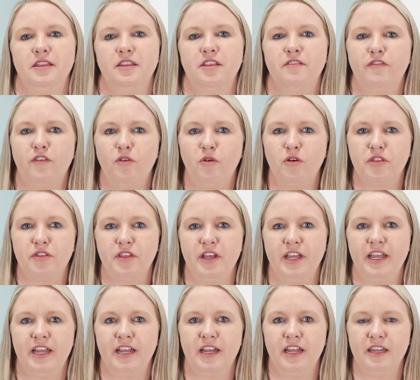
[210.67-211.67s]
The fourth
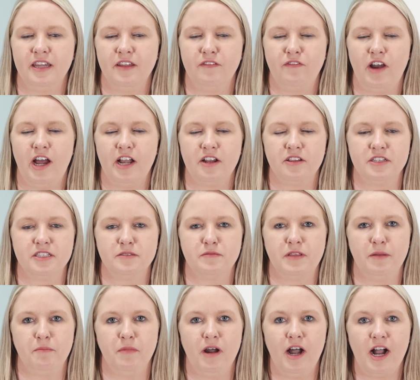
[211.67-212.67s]
thing and final is
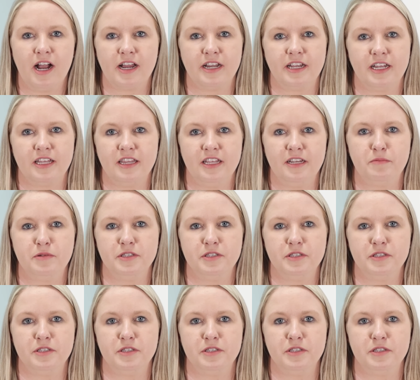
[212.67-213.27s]
their marketing and their